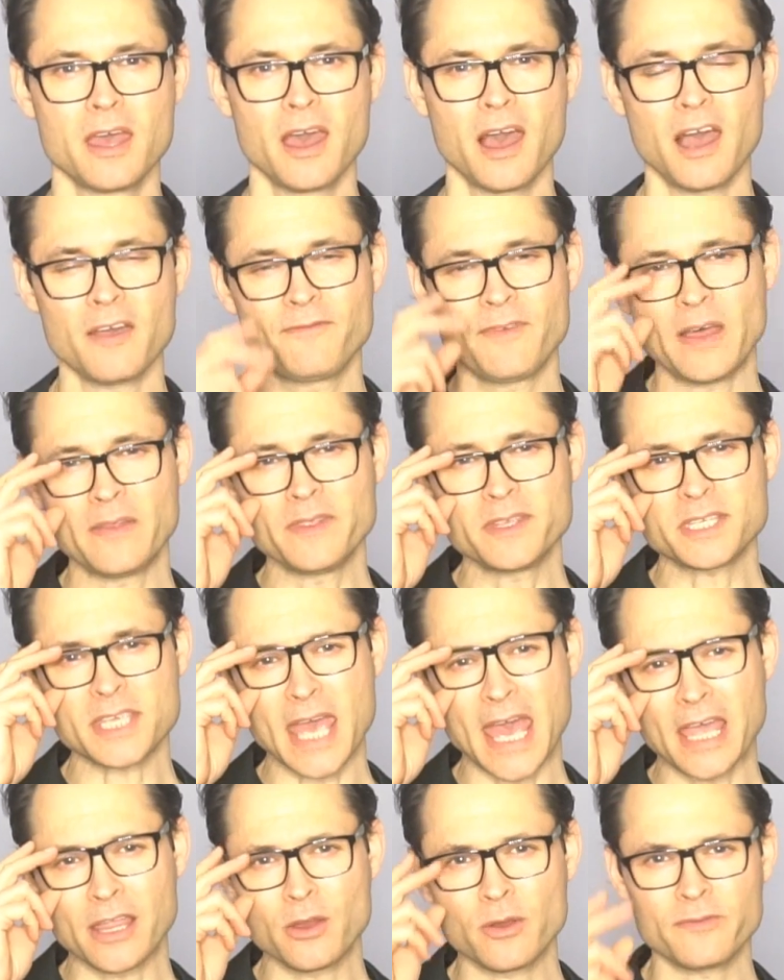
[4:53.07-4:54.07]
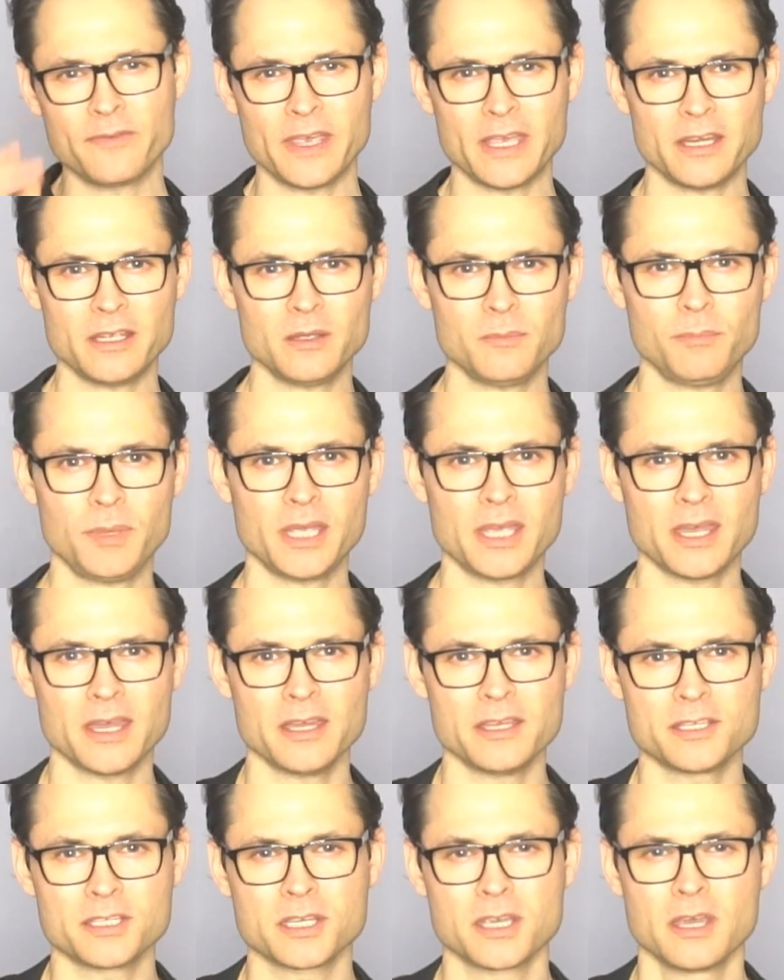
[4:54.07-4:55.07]
I found this aggravating
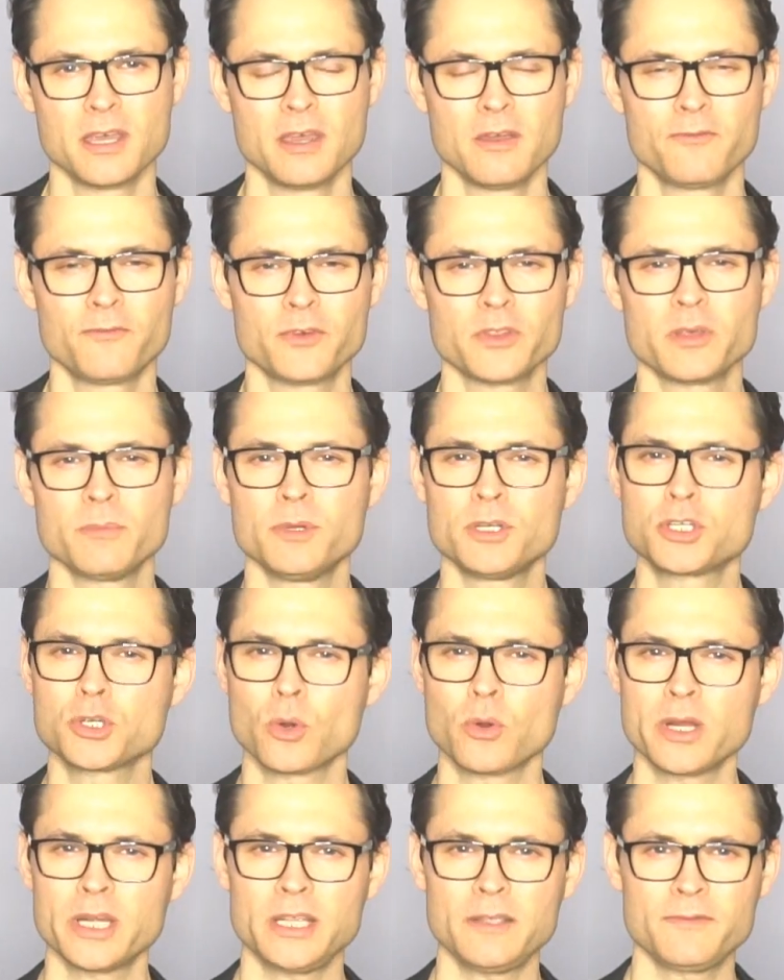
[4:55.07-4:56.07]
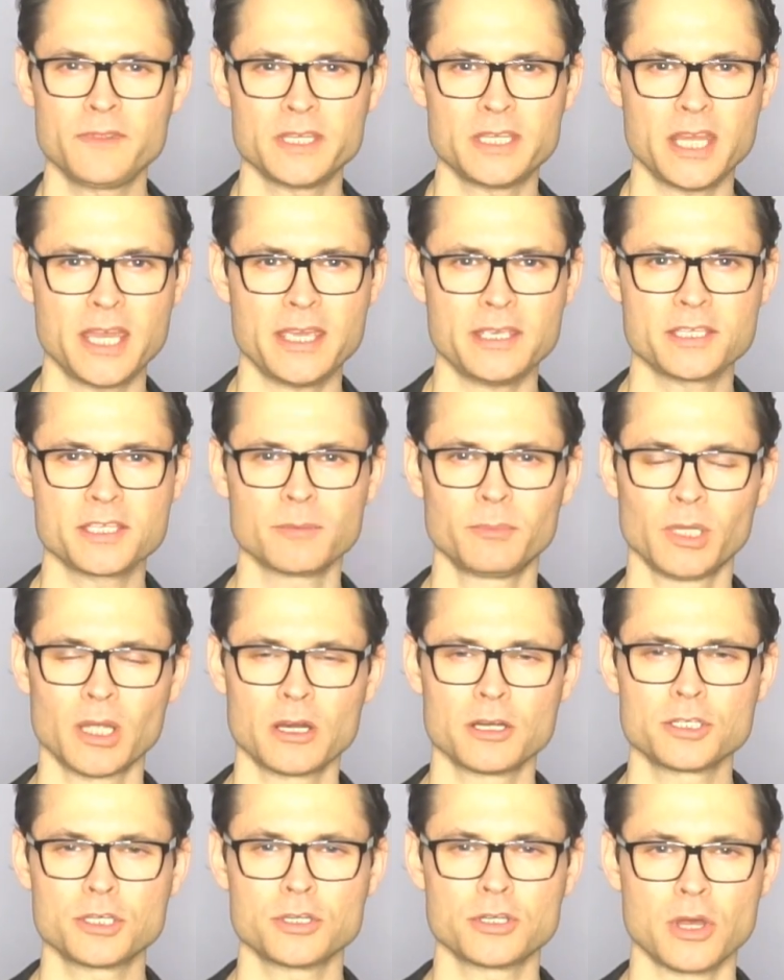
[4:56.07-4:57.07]
because for the majority of the day some
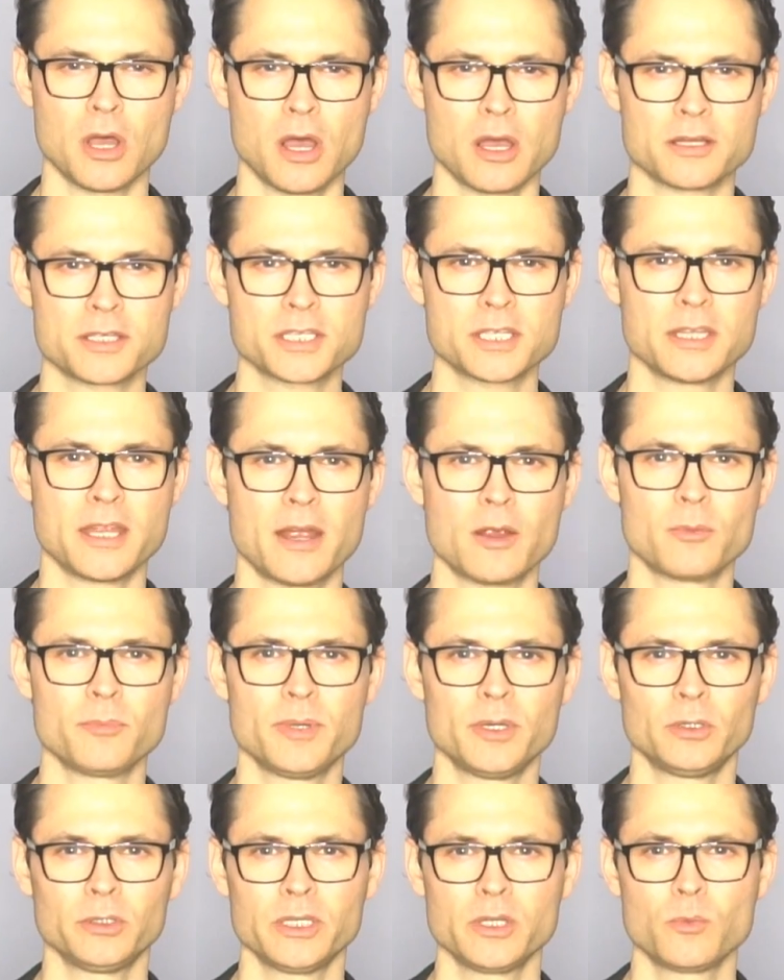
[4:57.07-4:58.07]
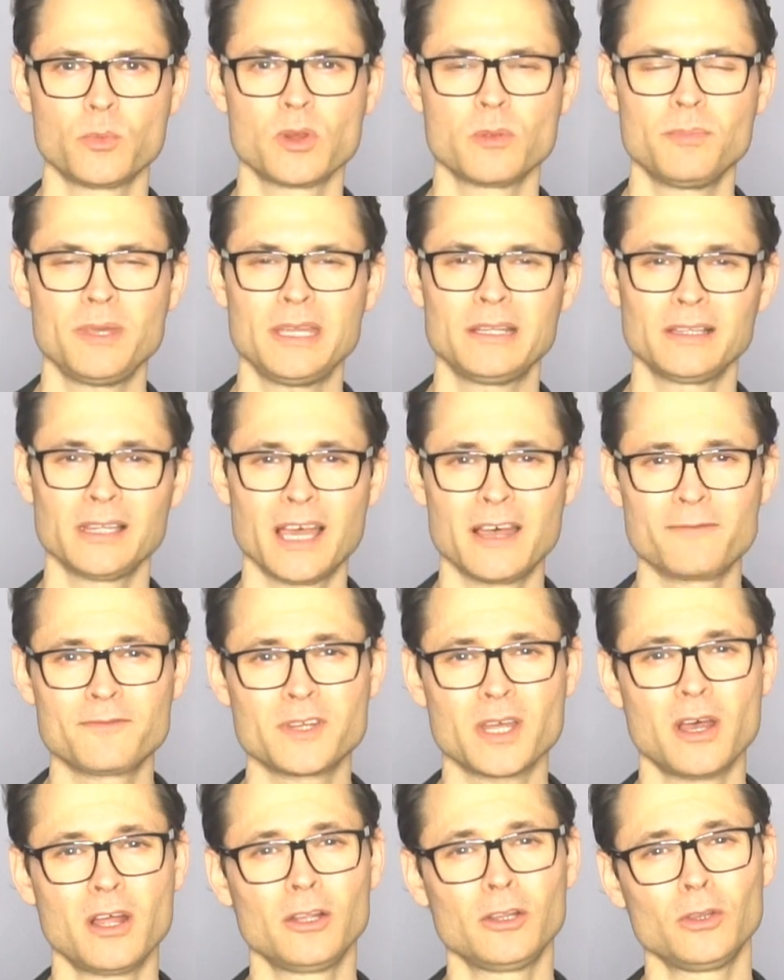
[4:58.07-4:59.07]
larger dogs in our building were being left
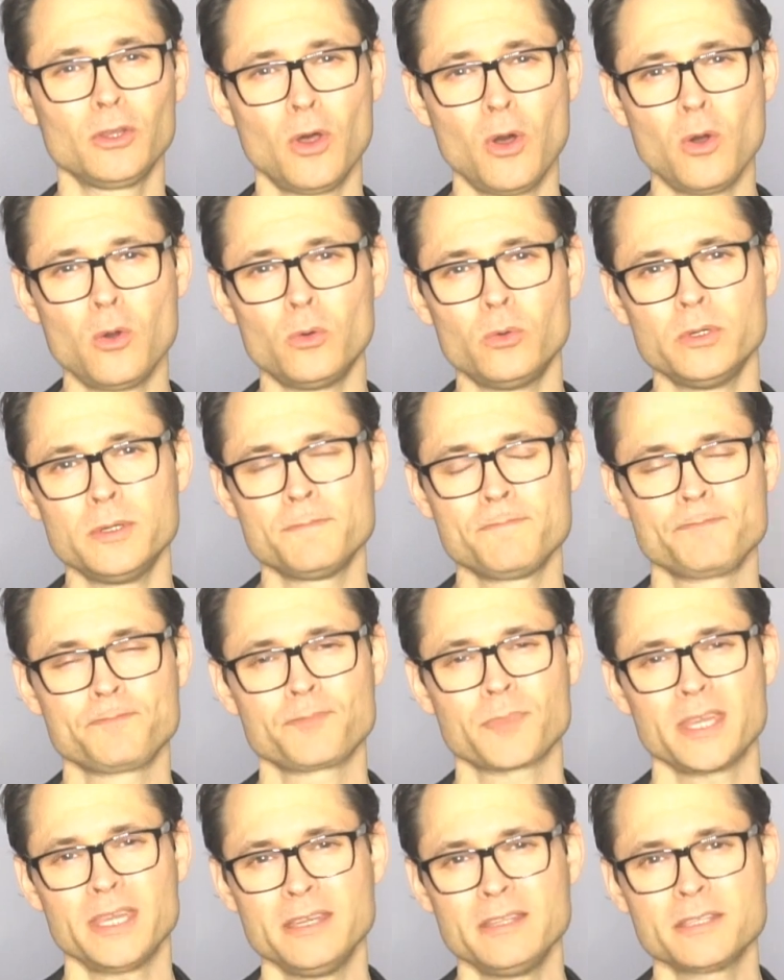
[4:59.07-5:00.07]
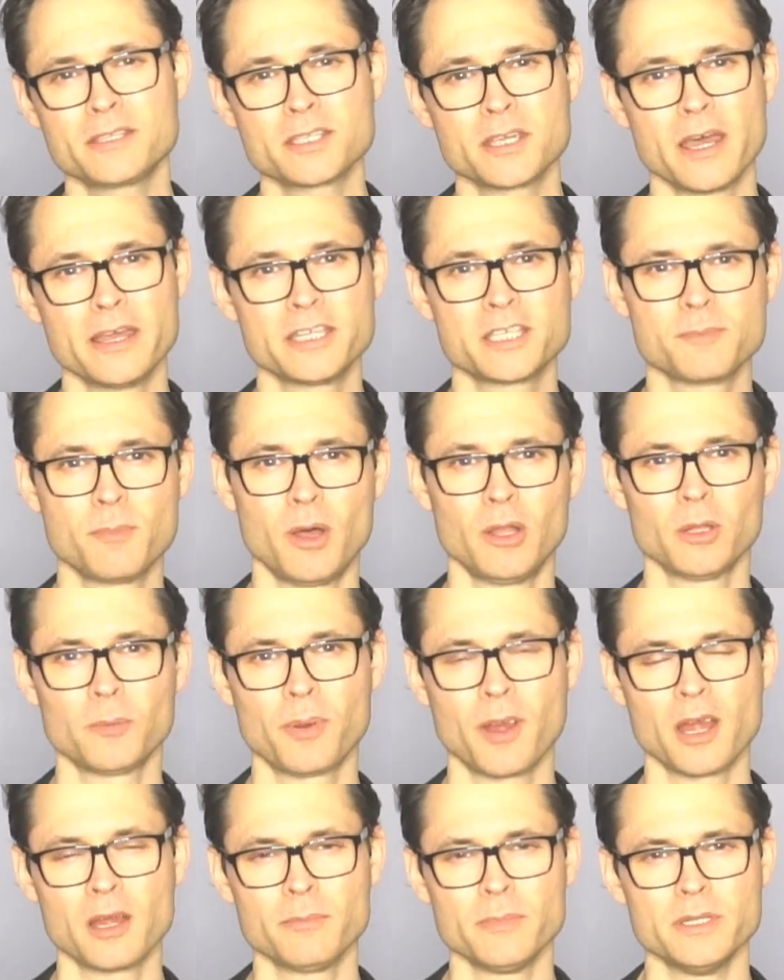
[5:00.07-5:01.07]
alone inside small
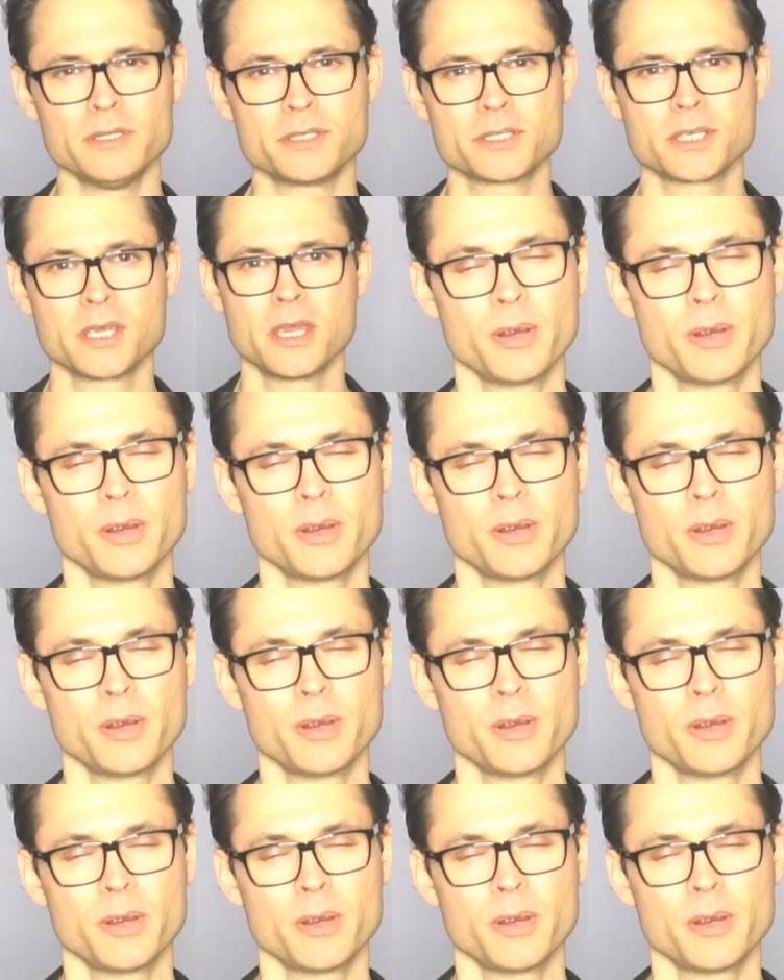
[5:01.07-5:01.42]
apartments.